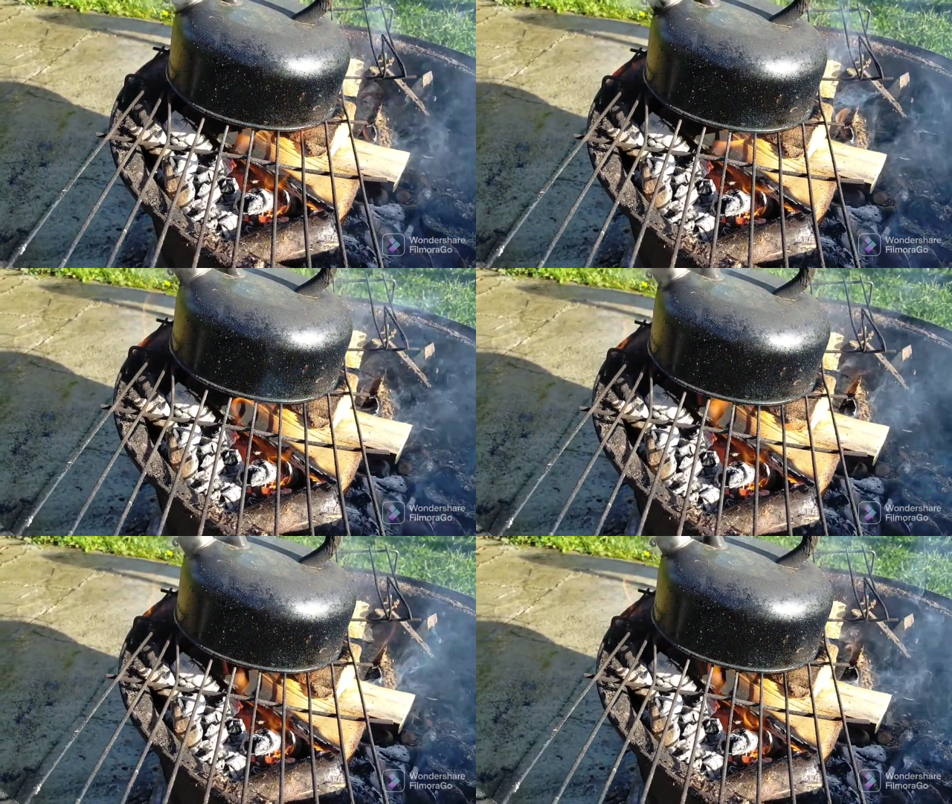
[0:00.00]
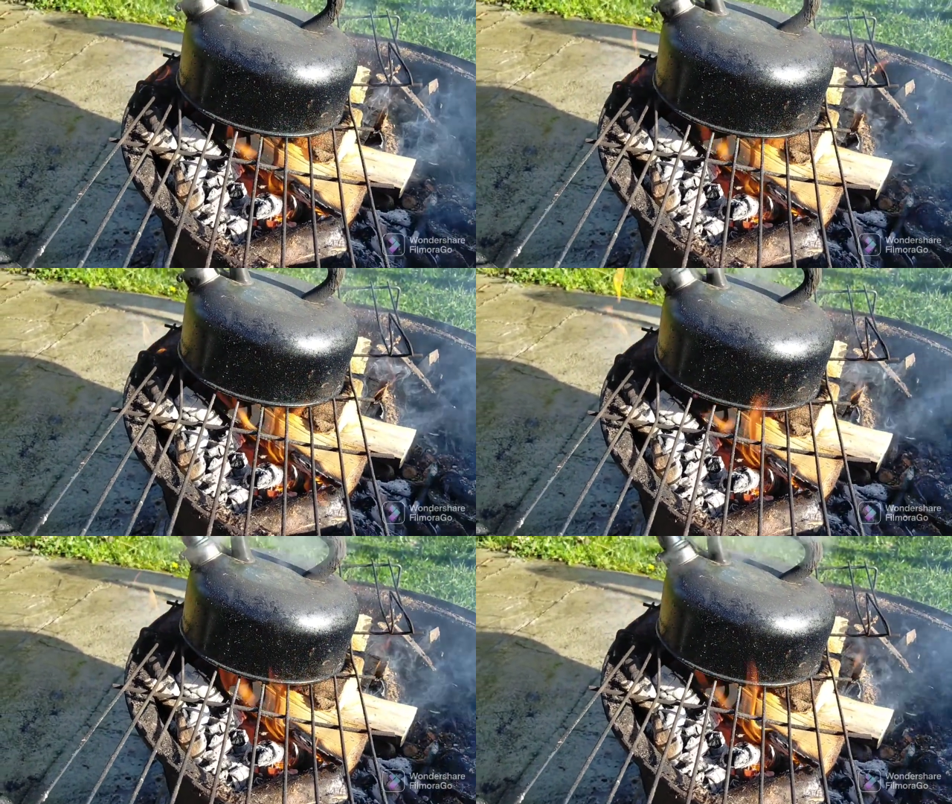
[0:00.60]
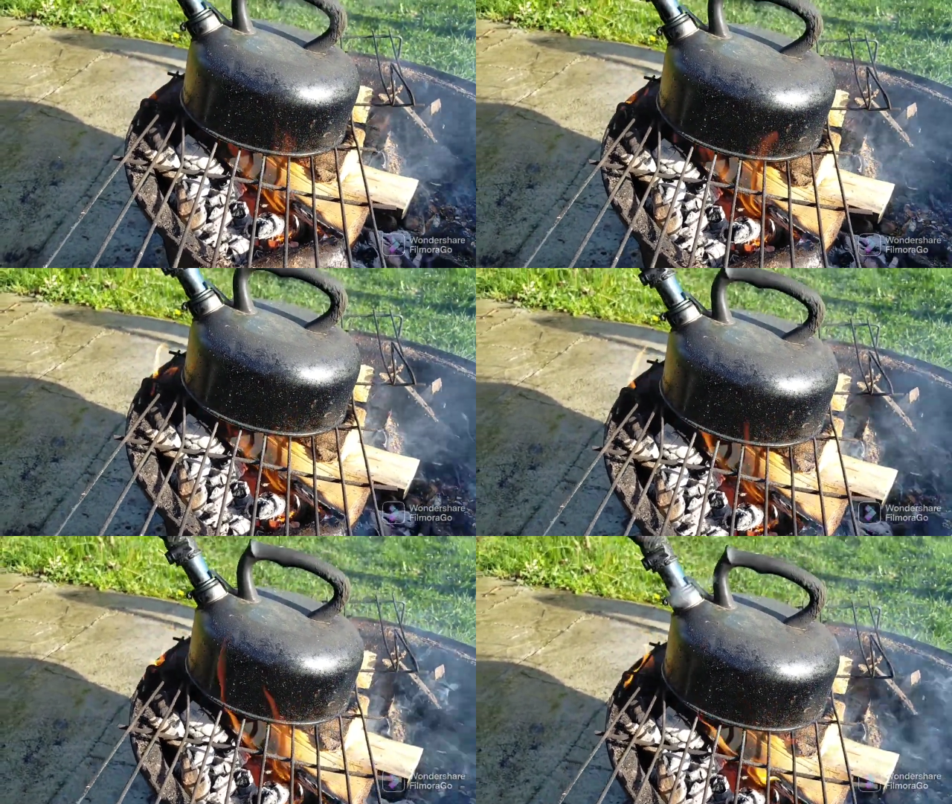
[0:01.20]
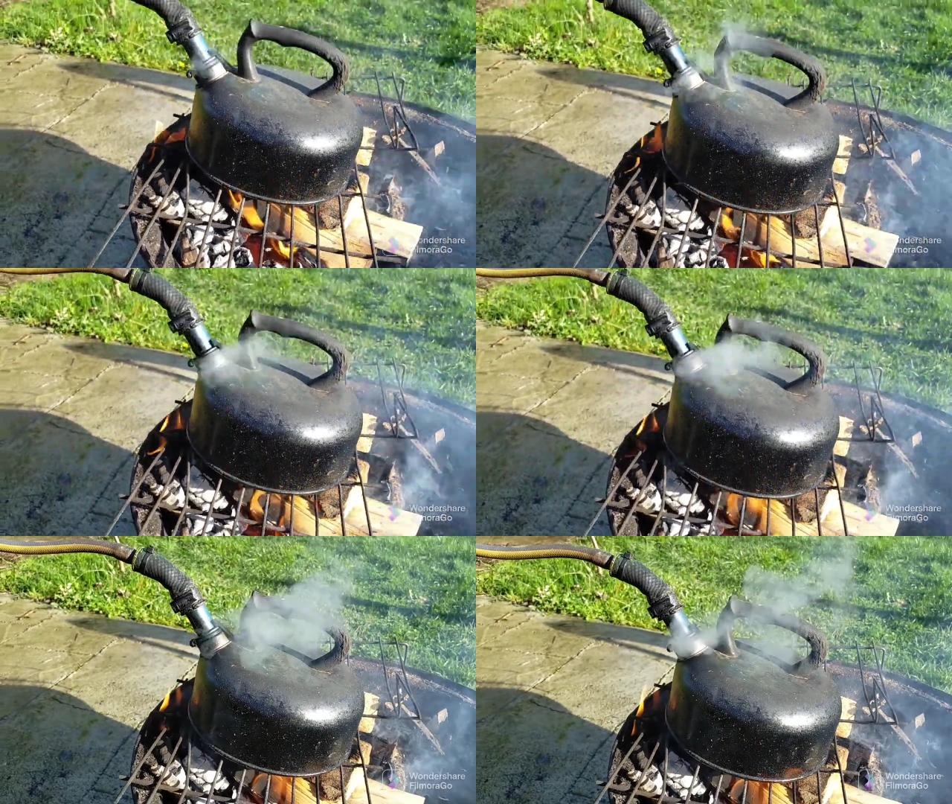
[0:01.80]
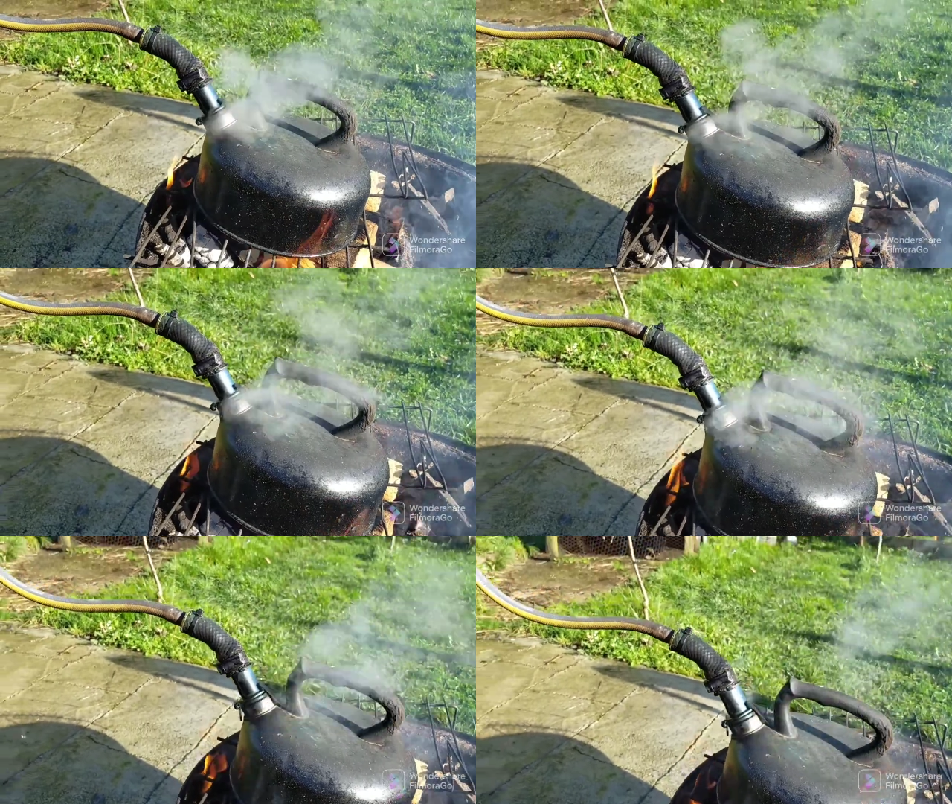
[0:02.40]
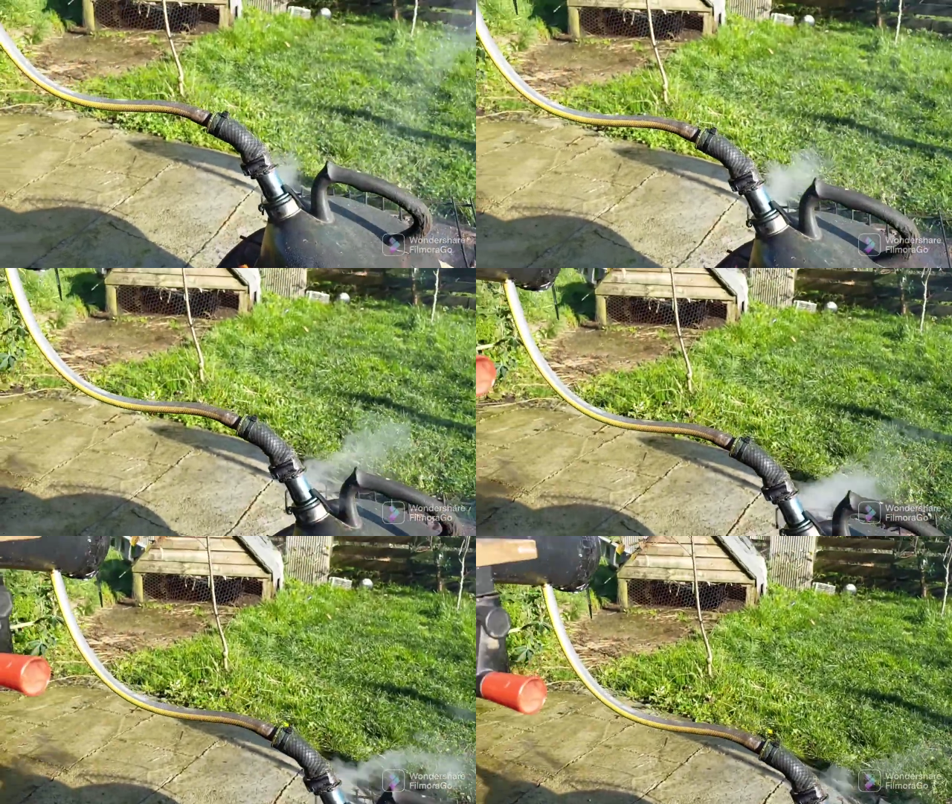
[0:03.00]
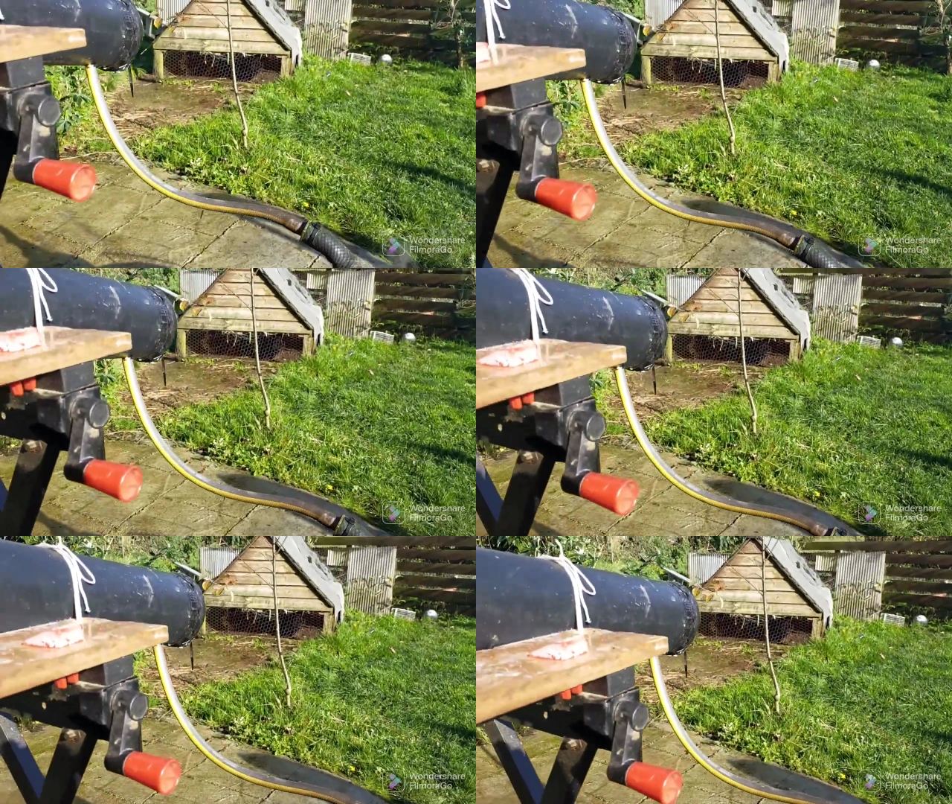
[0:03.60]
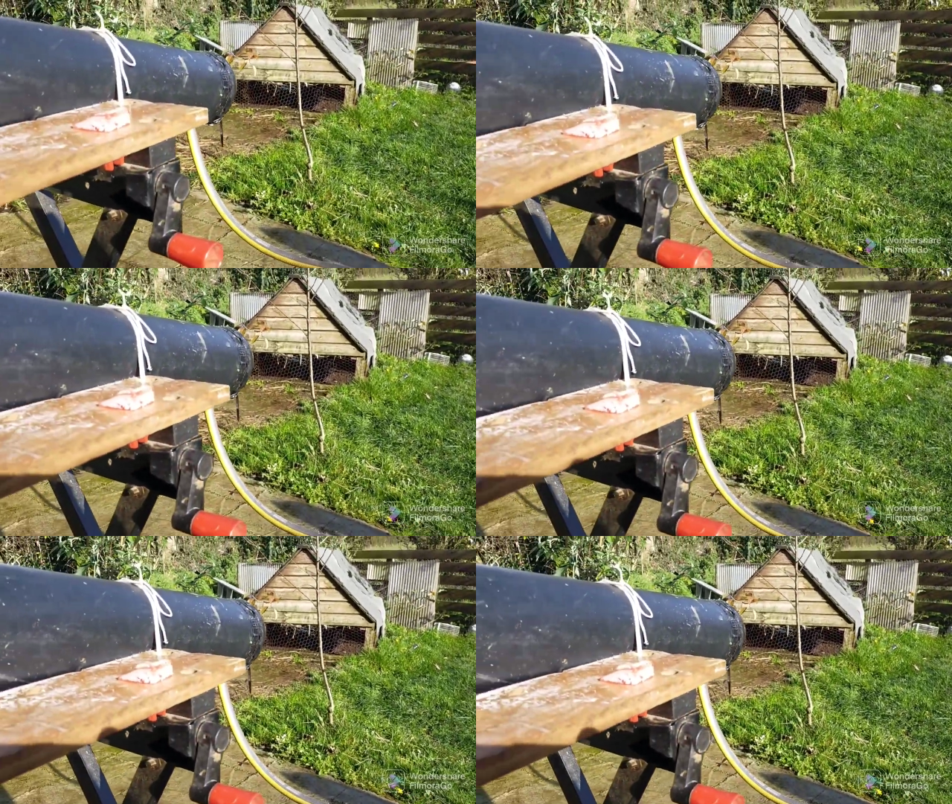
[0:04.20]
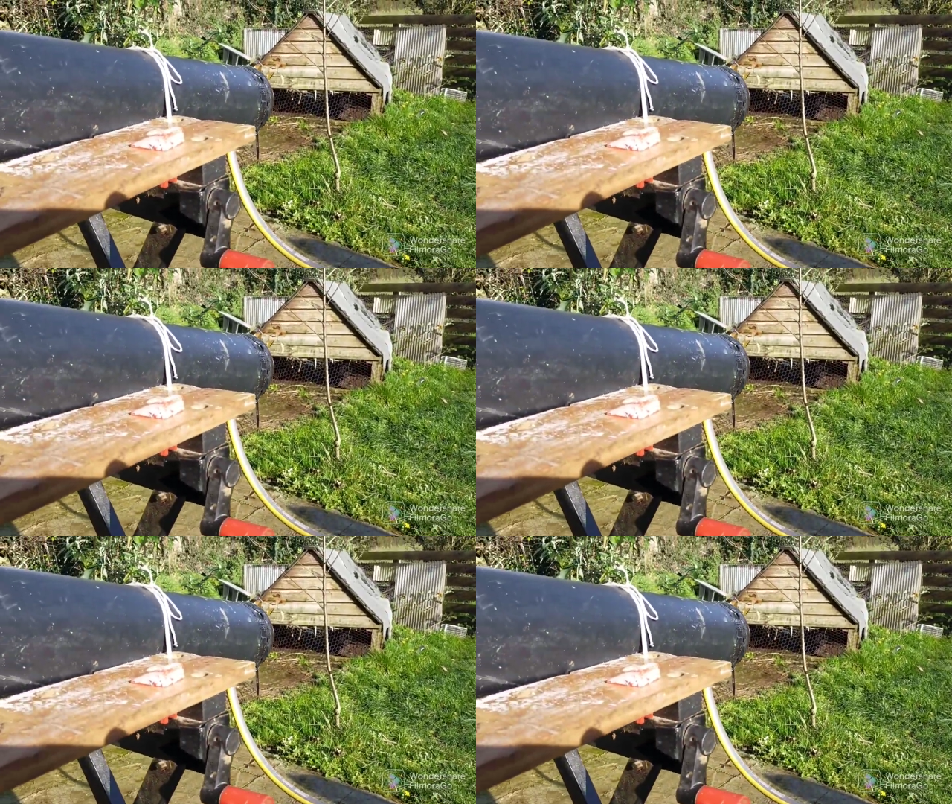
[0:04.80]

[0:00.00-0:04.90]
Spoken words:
Nobody's mouth can be seen.